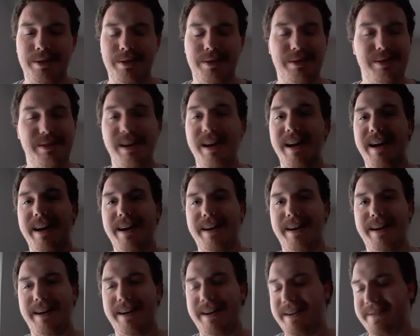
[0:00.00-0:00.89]

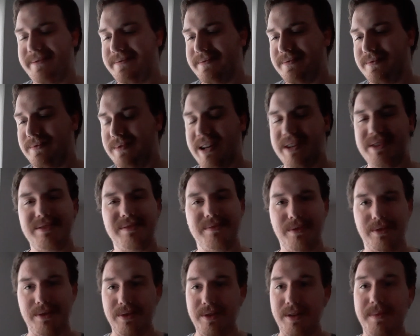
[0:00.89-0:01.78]
yeah, that's
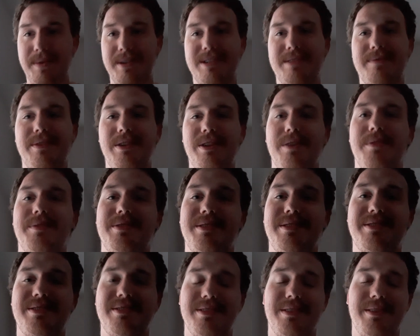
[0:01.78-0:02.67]
literally what this video
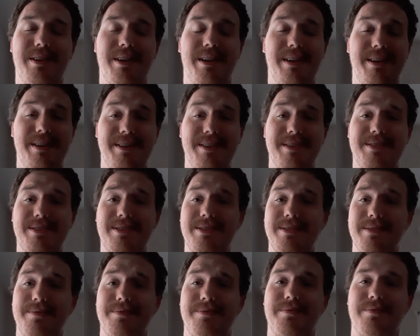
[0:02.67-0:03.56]
is.